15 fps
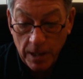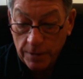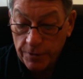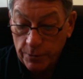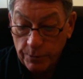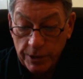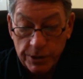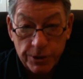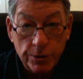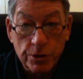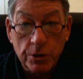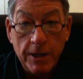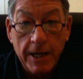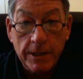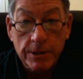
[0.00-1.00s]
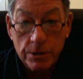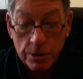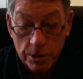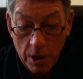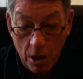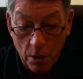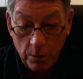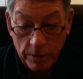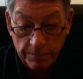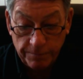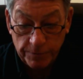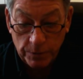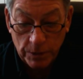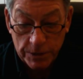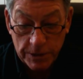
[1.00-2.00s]
The researcher has no
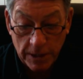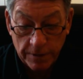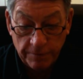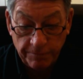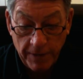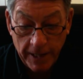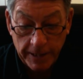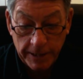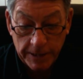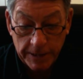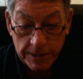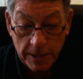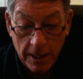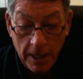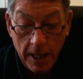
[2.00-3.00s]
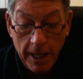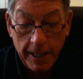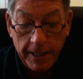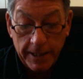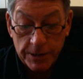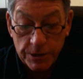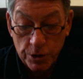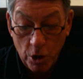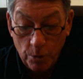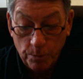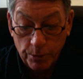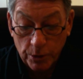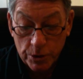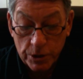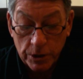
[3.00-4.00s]
influence on the findings and has no
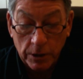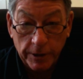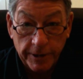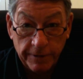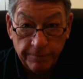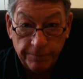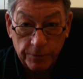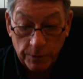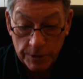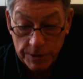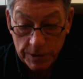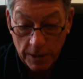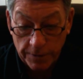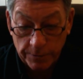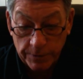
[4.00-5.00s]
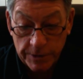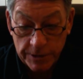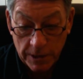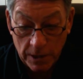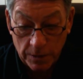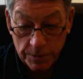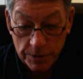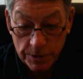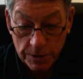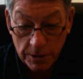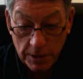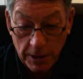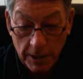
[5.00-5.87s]
personal influence on the results.